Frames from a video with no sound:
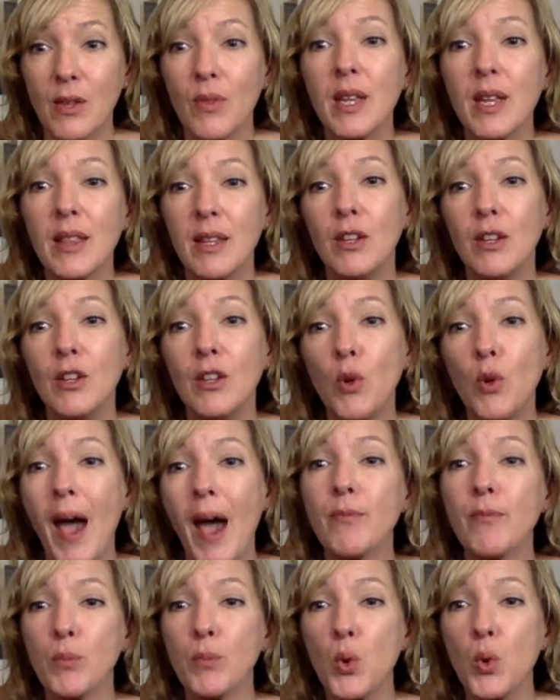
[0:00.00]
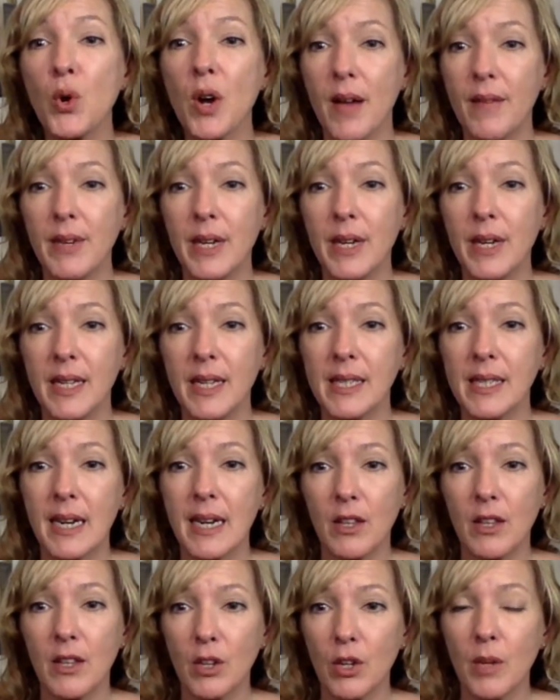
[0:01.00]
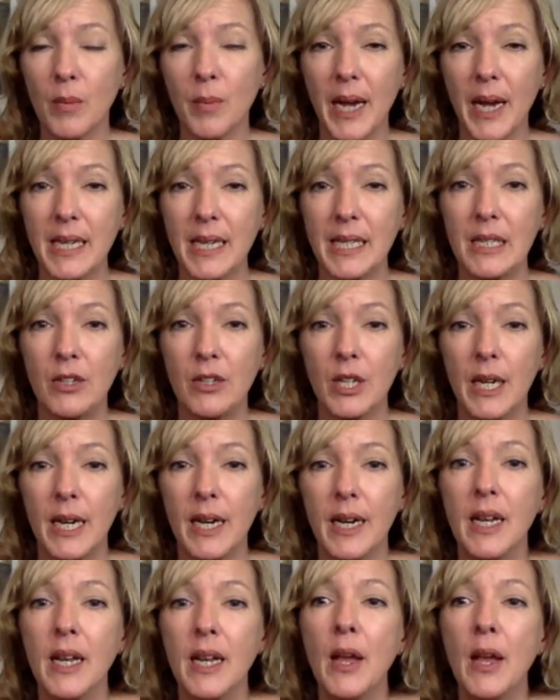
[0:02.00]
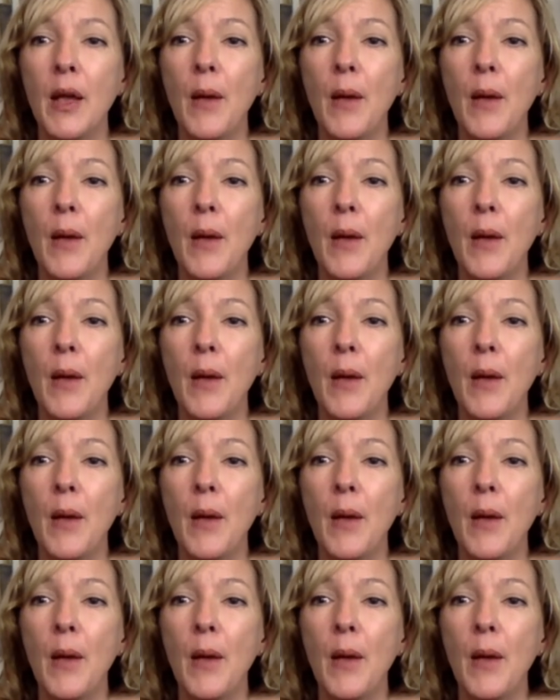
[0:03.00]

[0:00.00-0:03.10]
So then you have more of it instead of the good bacteria.